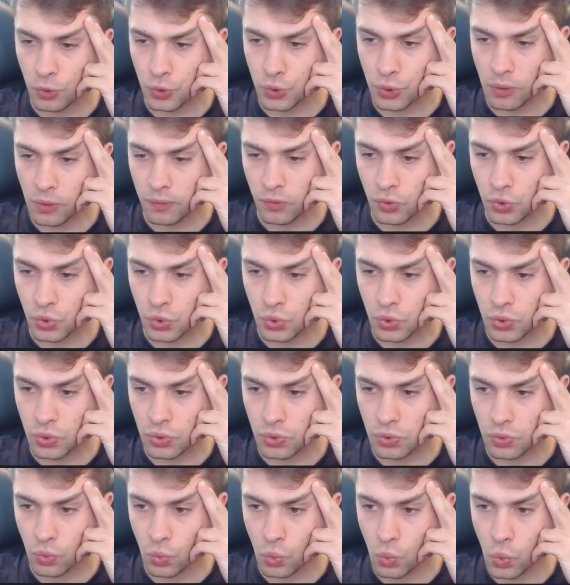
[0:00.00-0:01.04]
obvious
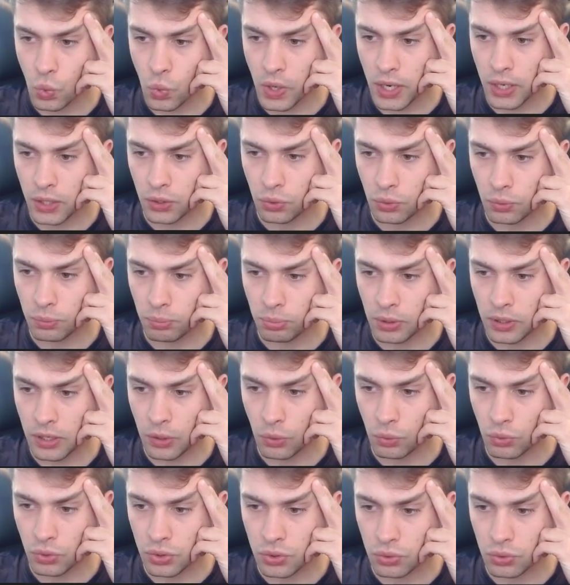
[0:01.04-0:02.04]
way to play was